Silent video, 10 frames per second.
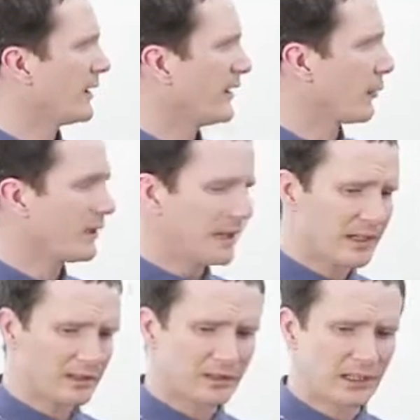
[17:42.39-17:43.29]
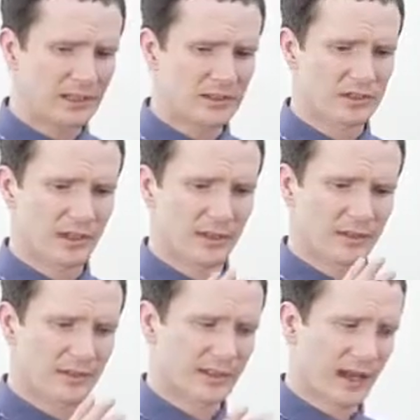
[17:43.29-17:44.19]
that we need to teach
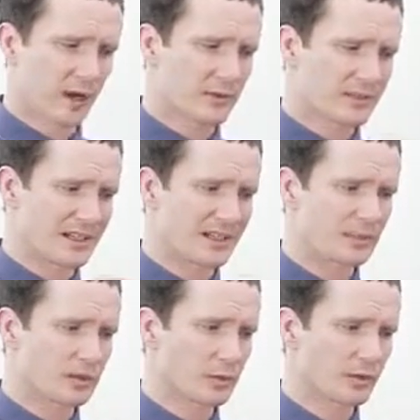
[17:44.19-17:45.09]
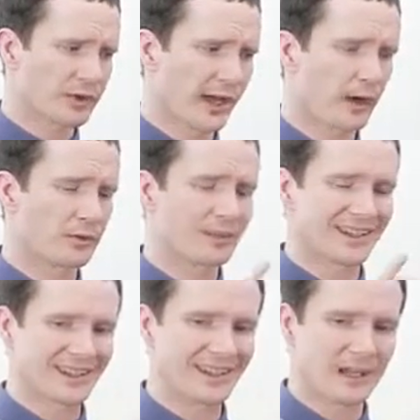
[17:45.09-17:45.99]
the sounds, the individual sounds,
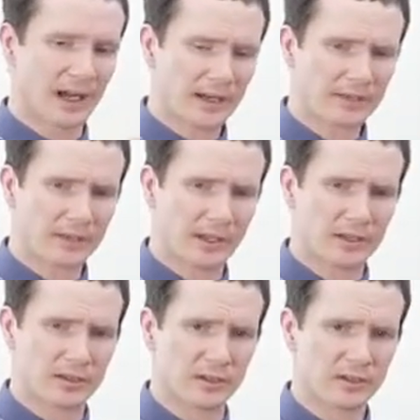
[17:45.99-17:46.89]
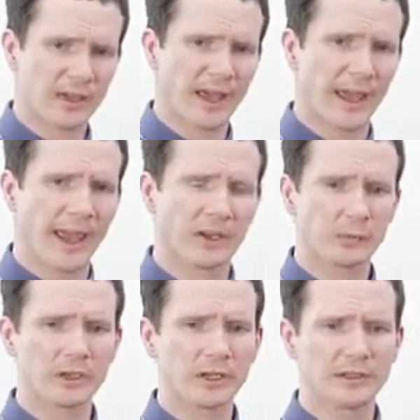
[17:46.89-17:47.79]
in isolation, and
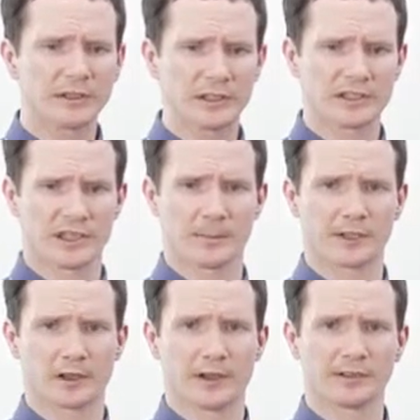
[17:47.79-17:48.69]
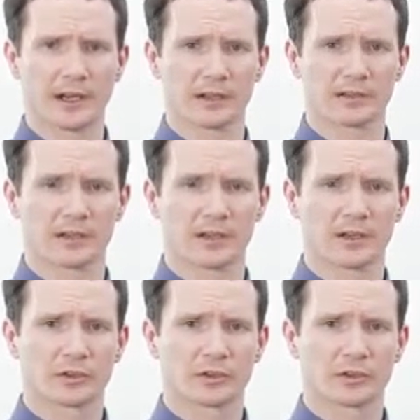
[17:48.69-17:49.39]
we need to teach them in context.